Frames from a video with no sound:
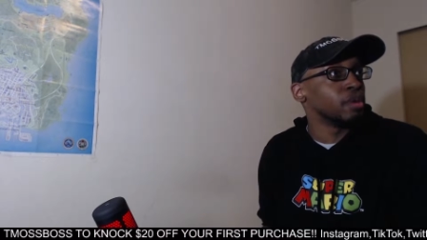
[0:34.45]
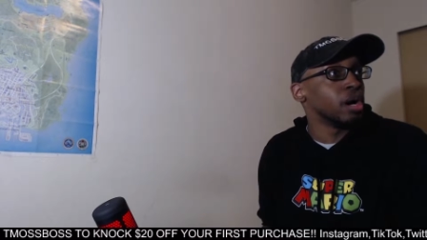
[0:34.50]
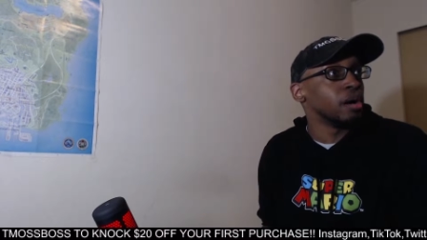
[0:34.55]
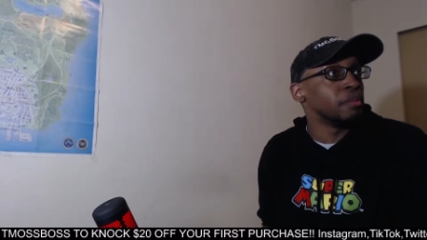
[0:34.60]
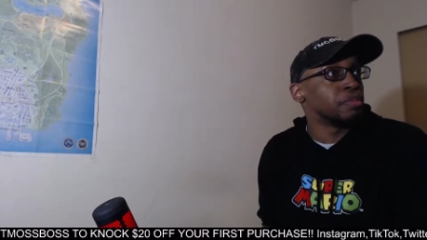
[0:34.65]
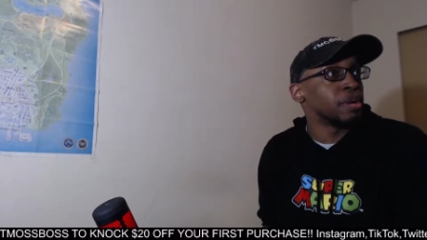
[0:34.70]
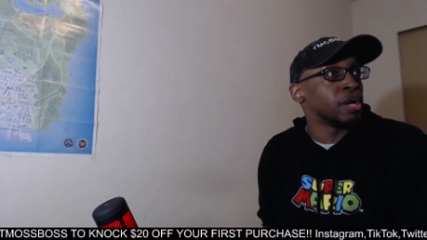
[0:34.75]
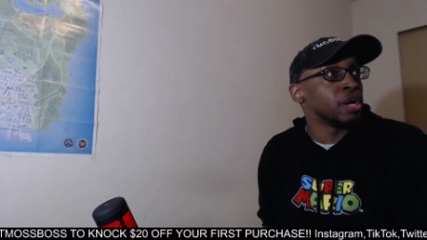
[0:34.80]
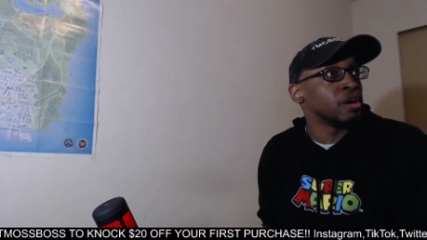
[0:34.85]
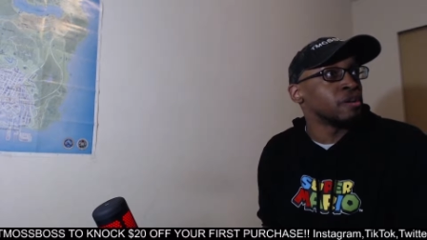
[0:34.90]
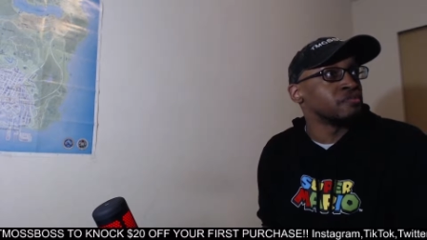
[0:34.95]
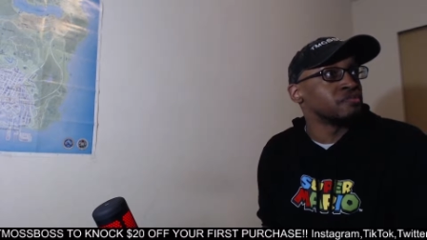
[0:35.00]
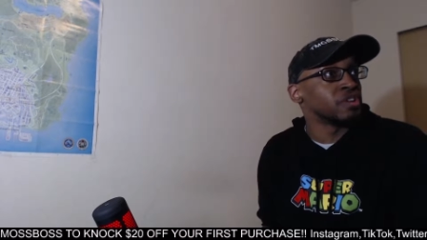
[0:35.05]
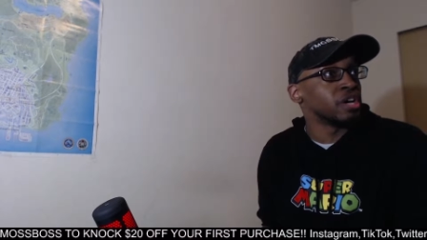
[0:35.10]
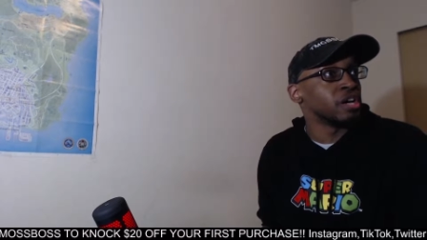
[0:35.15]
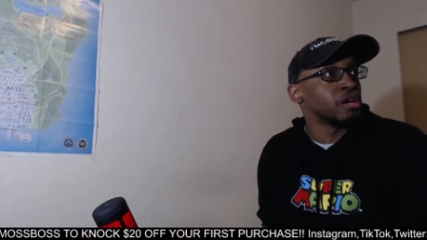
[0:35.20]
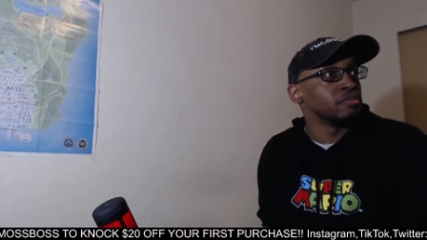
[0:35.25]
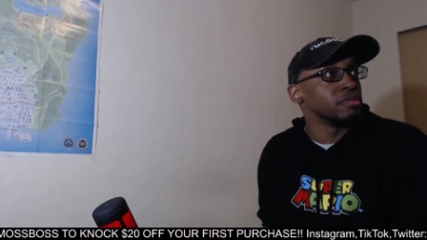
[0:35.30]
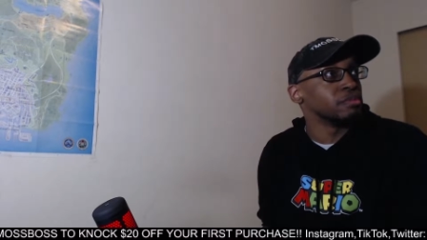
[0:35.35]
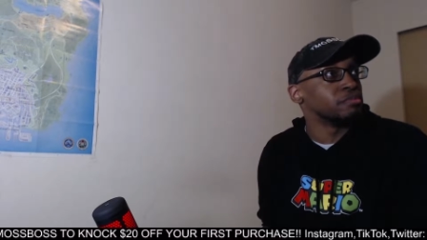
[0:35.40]
a pair of
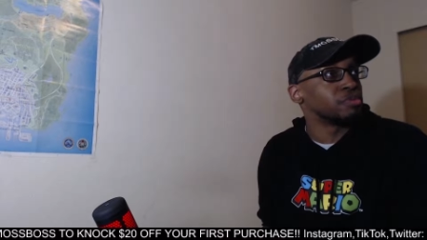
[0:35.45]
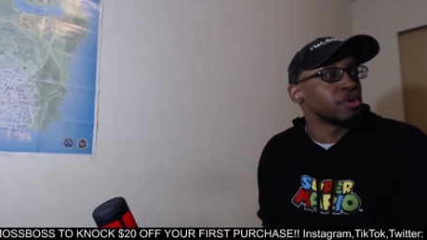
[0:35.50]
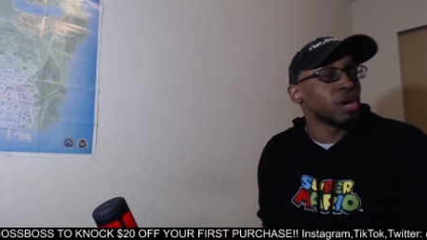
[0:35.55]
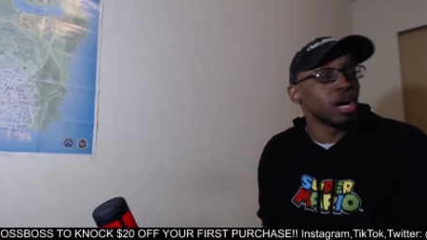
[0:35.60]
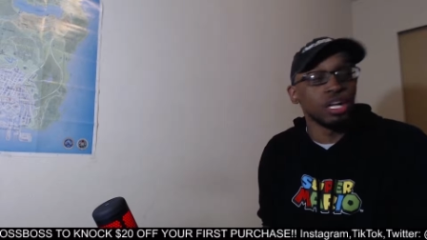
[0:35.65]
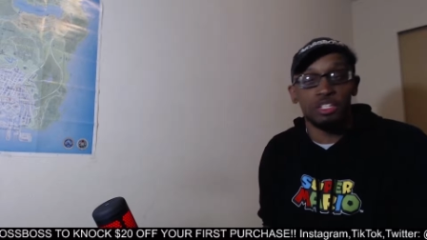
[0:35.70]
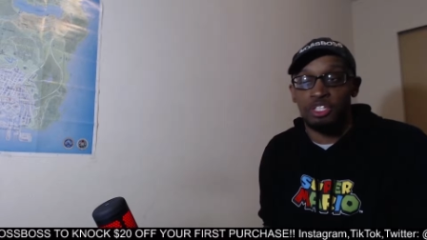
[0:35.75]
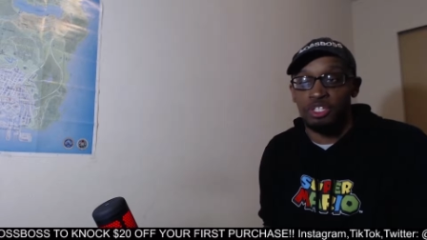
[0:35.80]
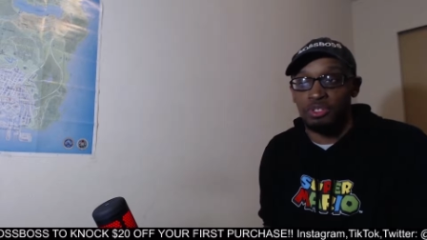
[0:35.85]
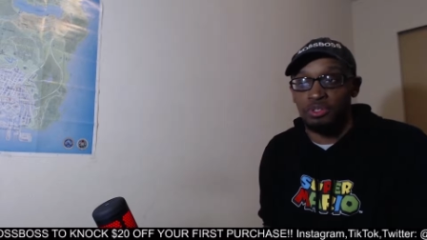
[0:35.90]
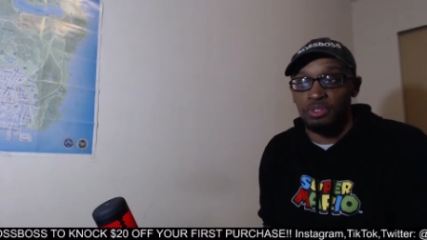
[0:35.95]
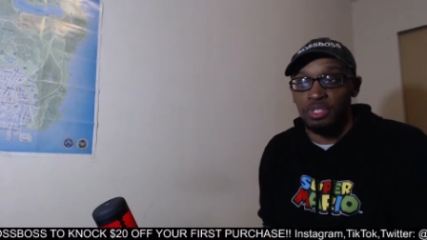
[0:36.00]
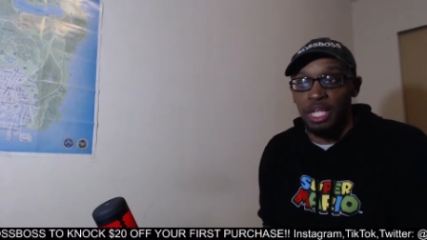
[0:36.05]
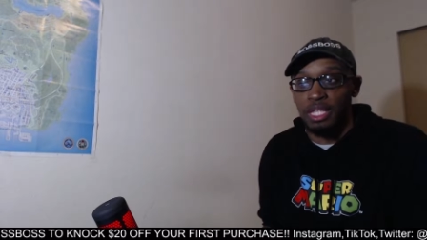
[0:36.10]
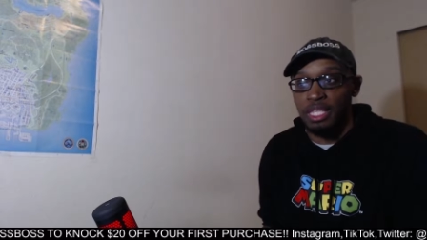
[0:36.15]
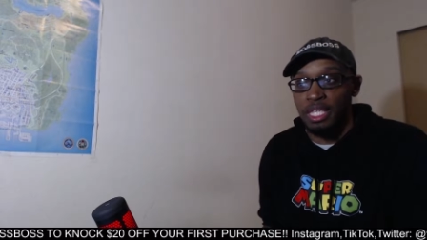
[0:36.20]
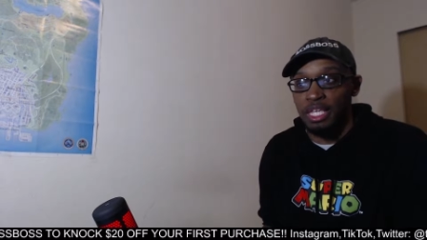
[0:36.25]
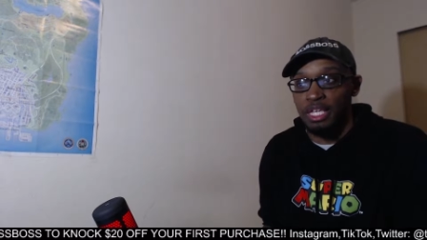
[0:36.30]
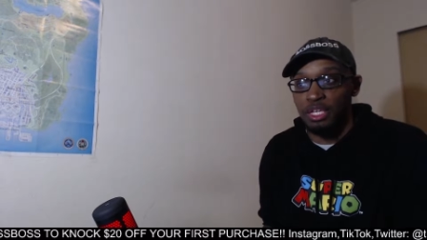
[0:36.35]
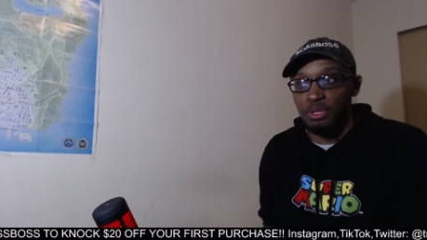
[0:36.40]
um LeBron shoes. I
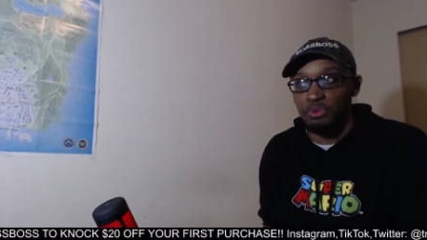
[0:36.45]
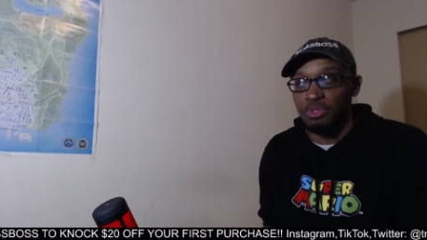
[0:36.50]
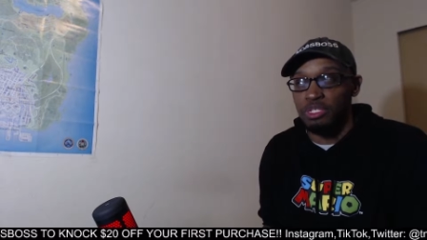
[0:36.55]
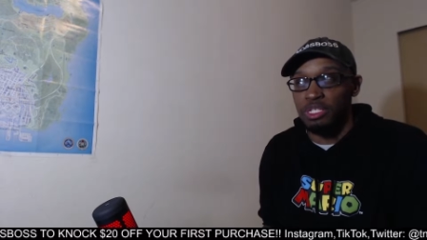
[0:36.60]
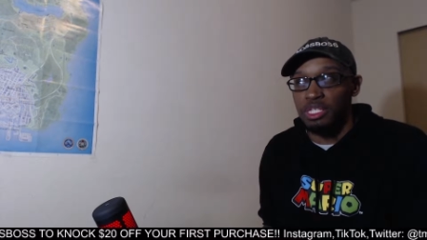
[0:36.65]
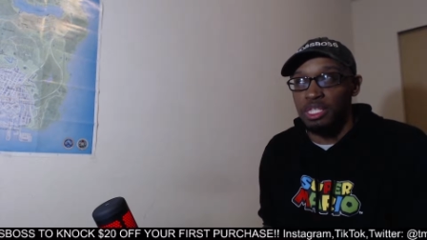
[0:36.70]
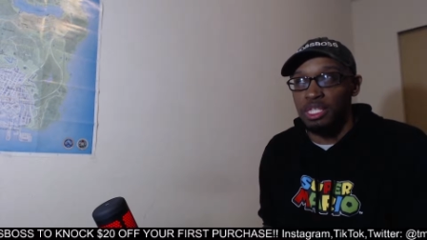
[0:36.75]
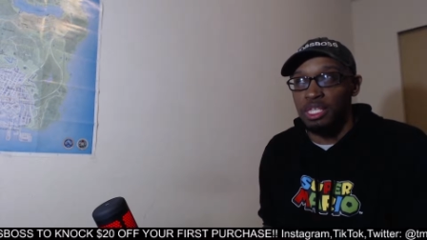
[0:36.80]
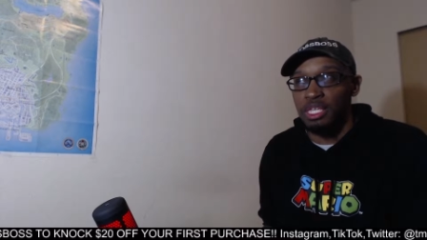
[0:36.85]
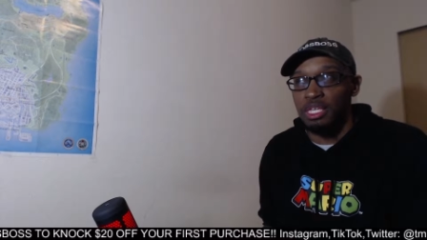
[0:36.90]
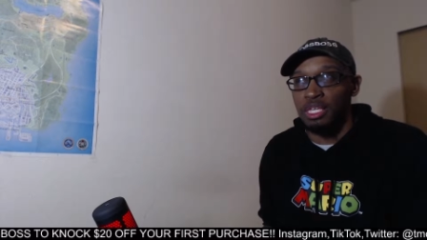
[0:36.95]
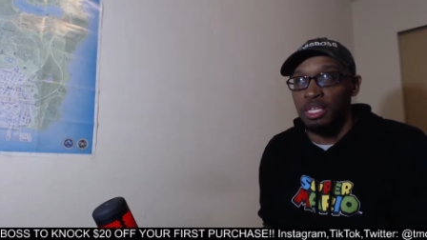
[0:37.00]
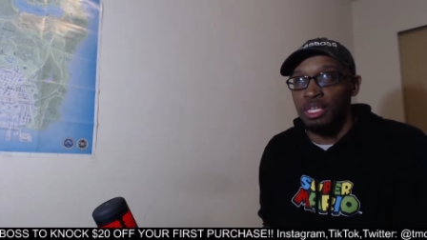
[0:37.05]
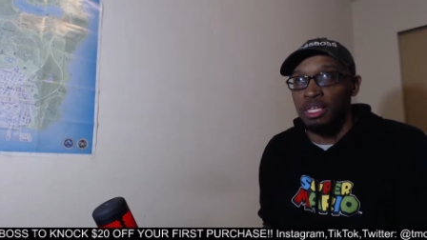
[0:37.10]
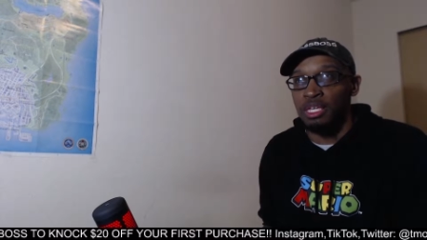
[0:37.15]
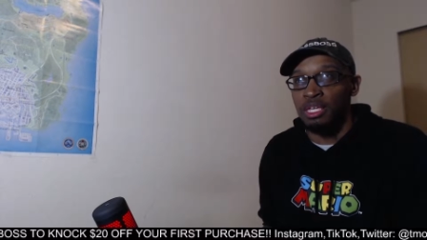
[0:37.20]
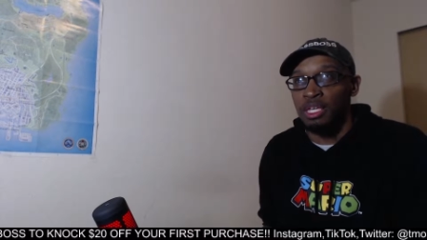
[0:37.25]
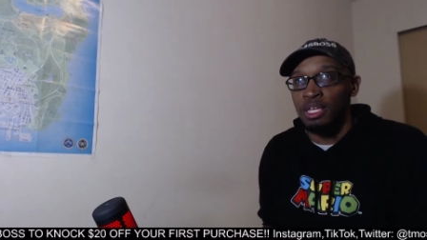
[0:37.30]
think it was the